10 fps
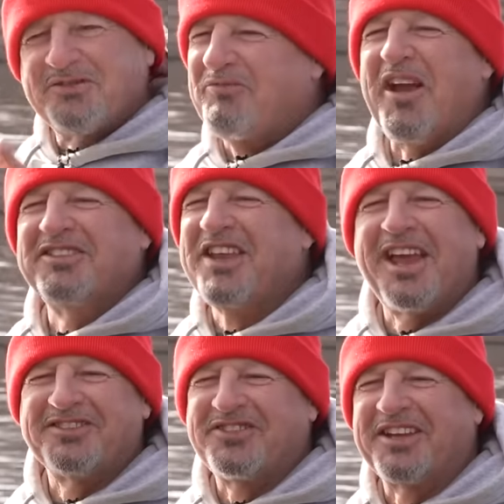Larry?
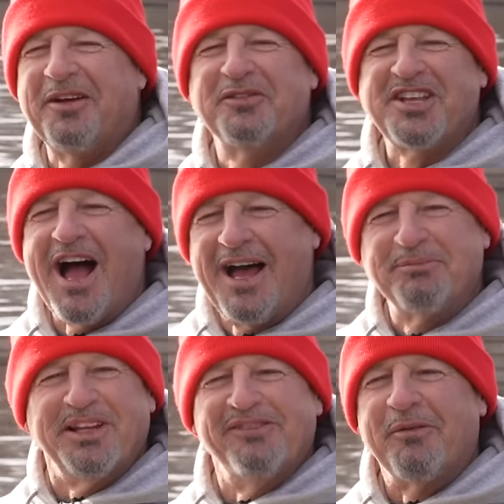fantastic. Thank it was you.
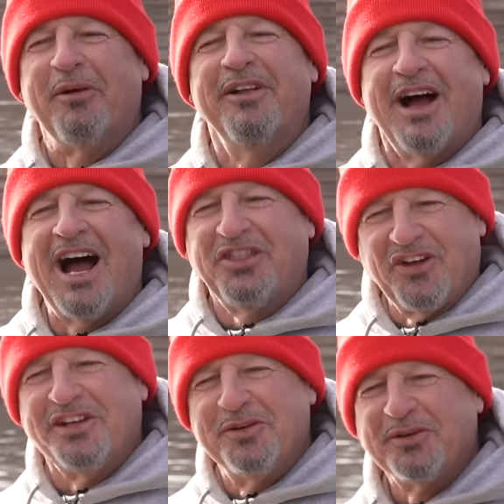unbelievable. I
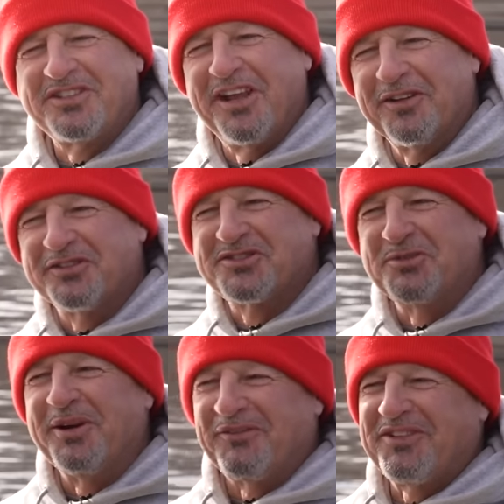thought you were Taylor
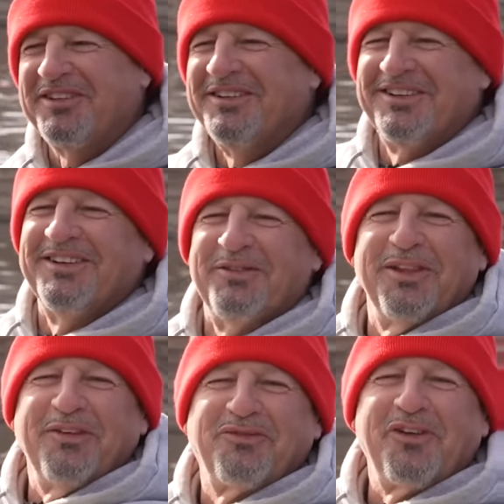Swift
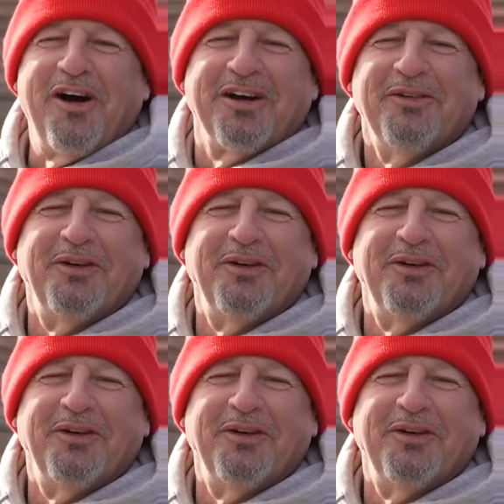with a frog